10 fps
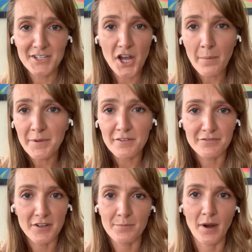top of the
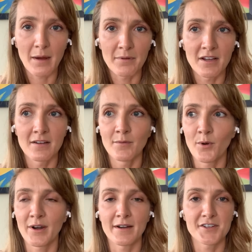foot problem
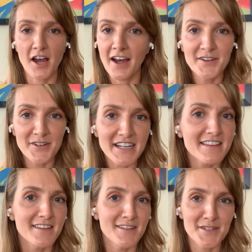or
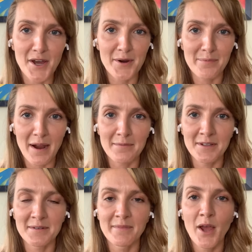underneath of the toe
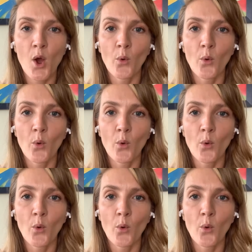problem,